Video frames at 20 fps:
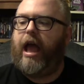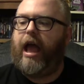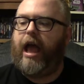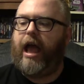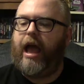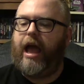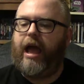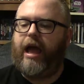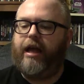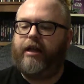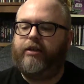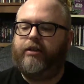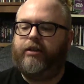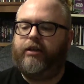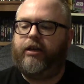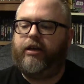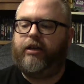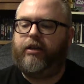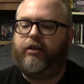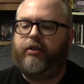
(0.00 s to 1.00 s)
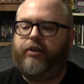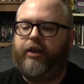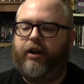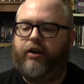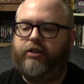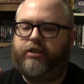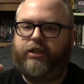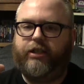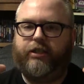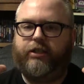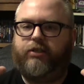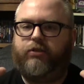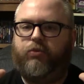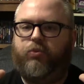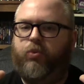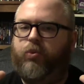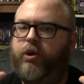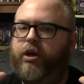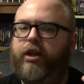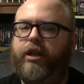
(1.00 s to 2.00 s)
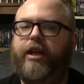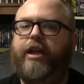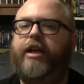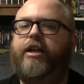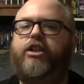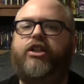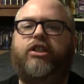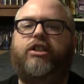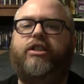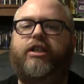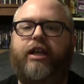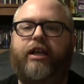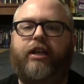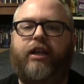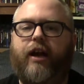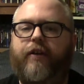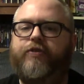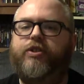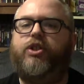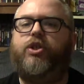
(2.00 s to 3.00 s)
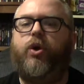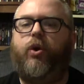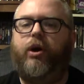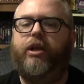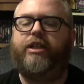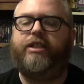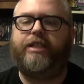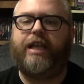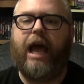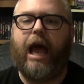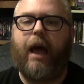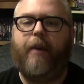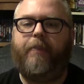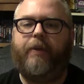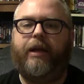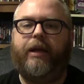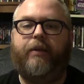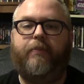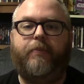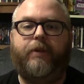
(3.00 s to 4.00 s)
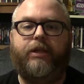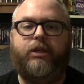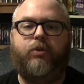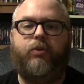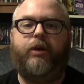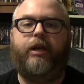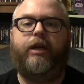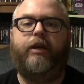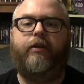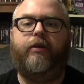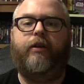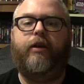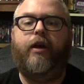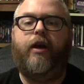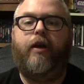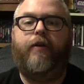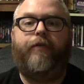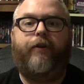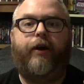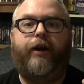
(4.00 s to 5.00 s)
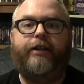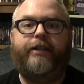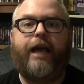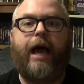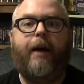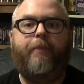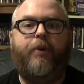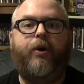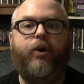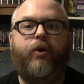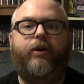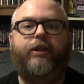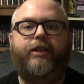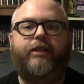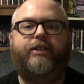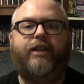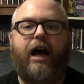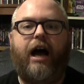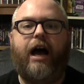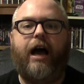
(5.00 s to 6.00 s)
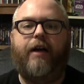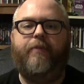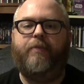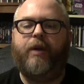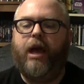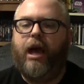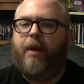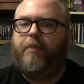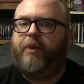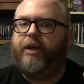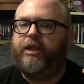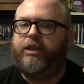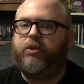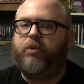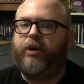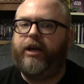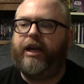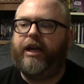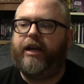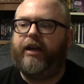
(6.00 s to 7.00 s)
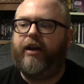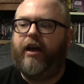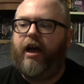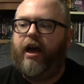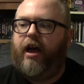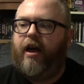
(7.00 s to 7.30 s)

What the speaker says: And there's this really interesting love story that's happening between, very taboo at the time, between